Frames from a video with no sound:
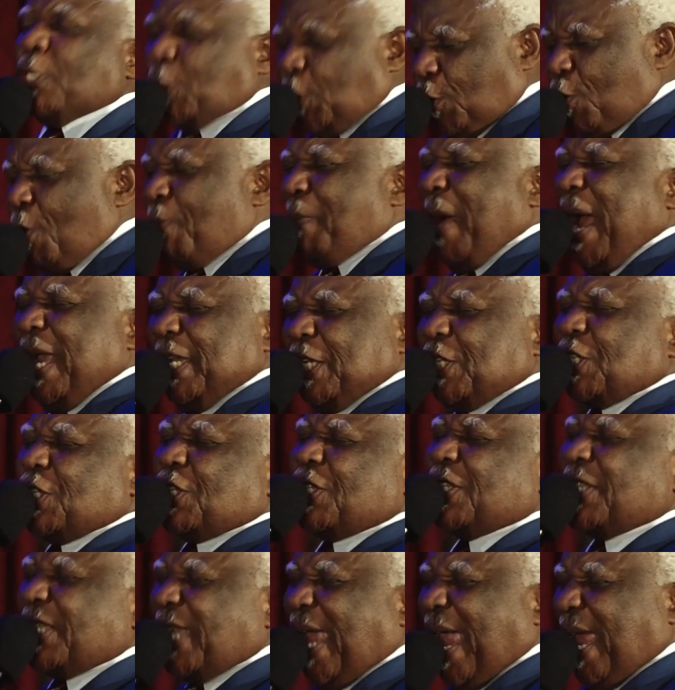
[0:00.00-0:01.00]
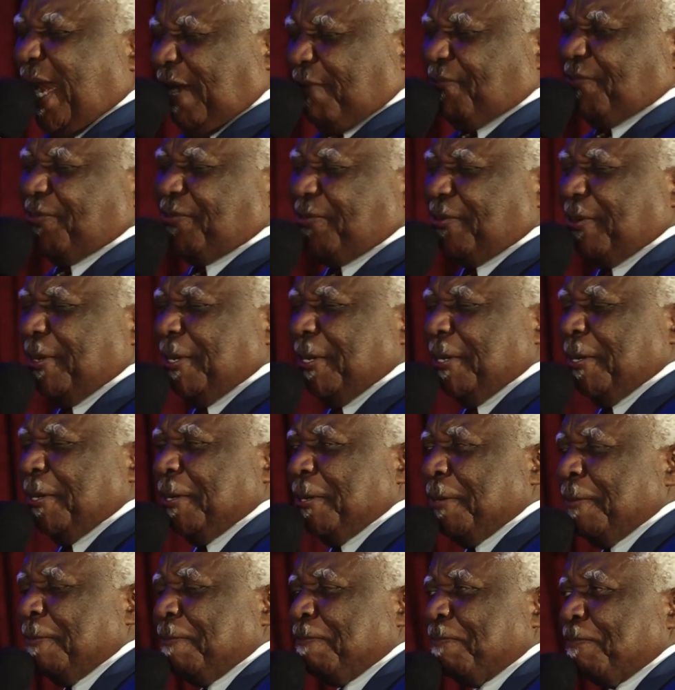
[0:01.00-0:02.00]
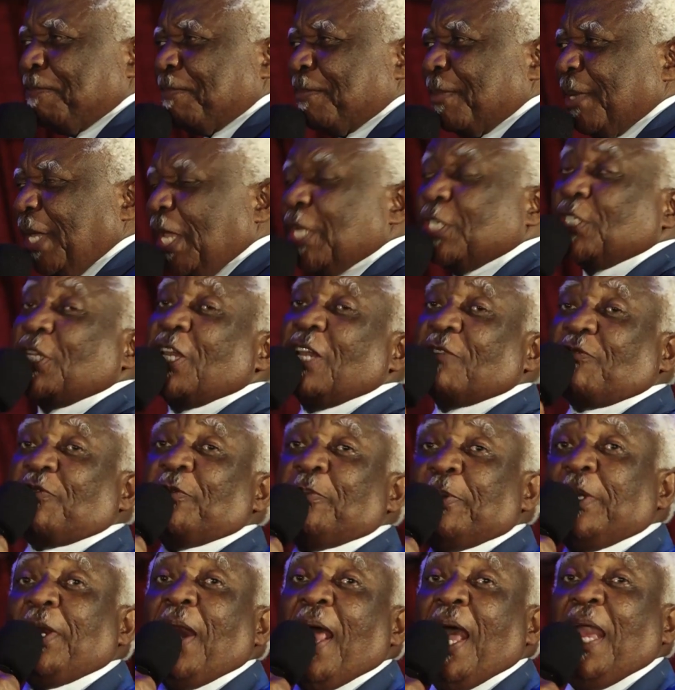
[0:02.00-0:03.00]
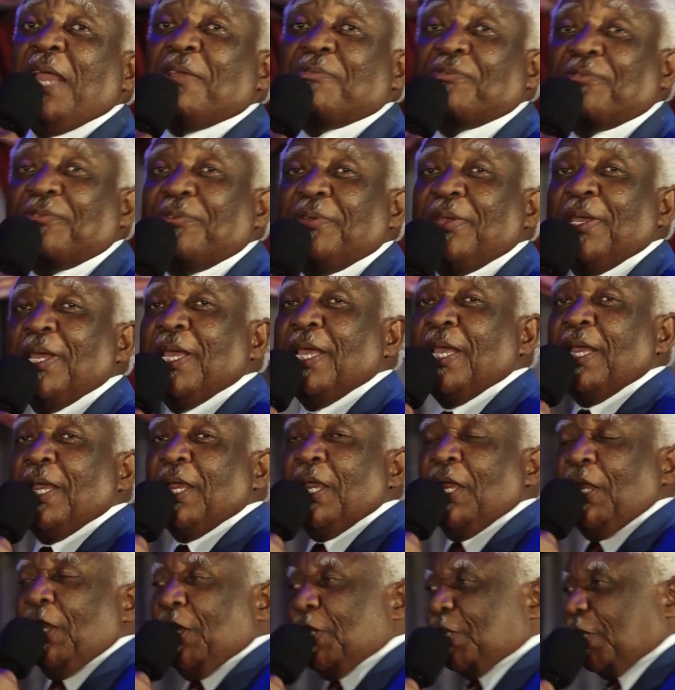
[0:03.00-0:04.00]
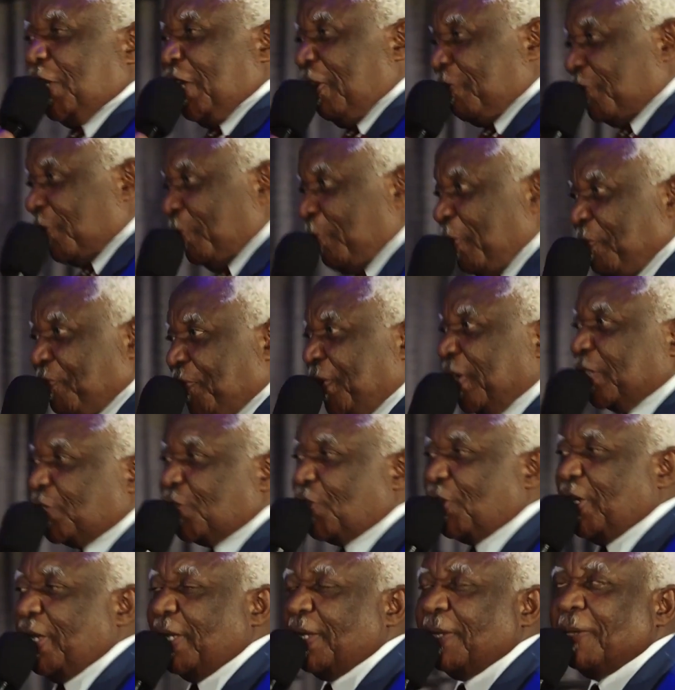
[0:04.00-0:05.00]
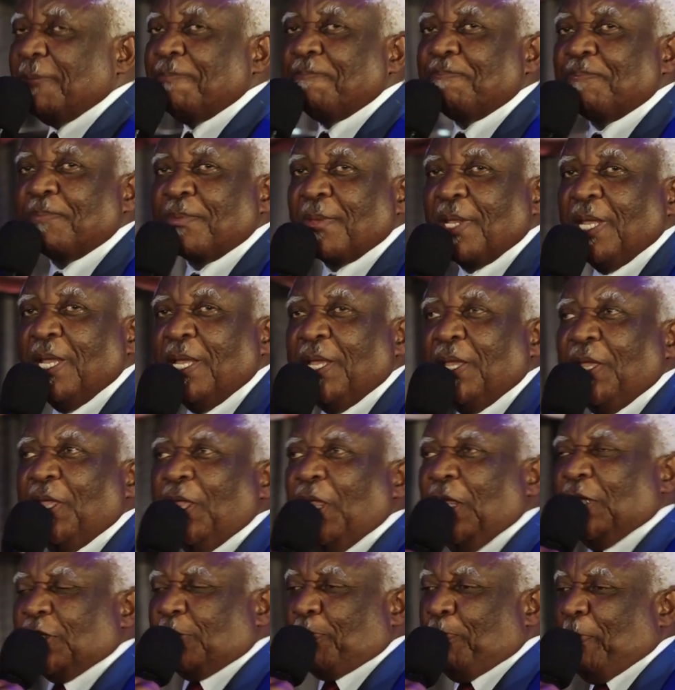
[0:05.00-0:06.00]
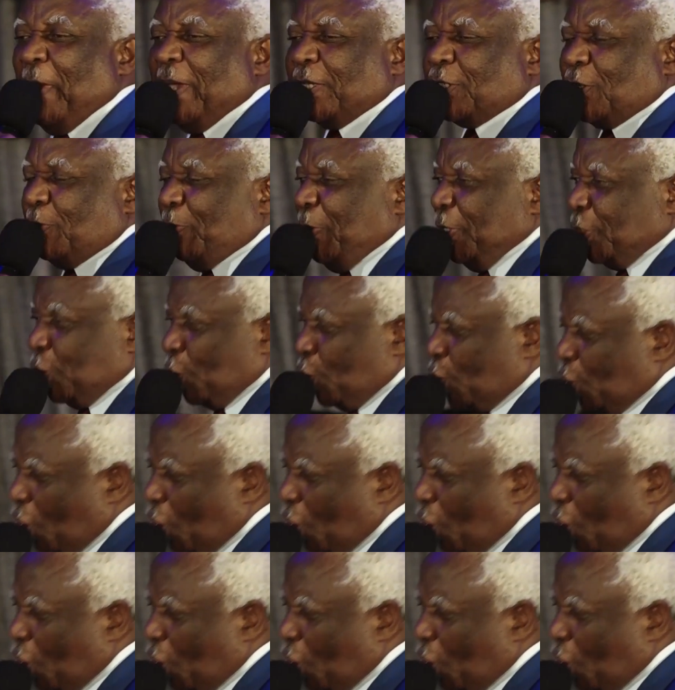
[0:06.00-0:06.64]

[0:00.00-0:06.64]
to myself, it gives me life. It gives me victory. It makes me to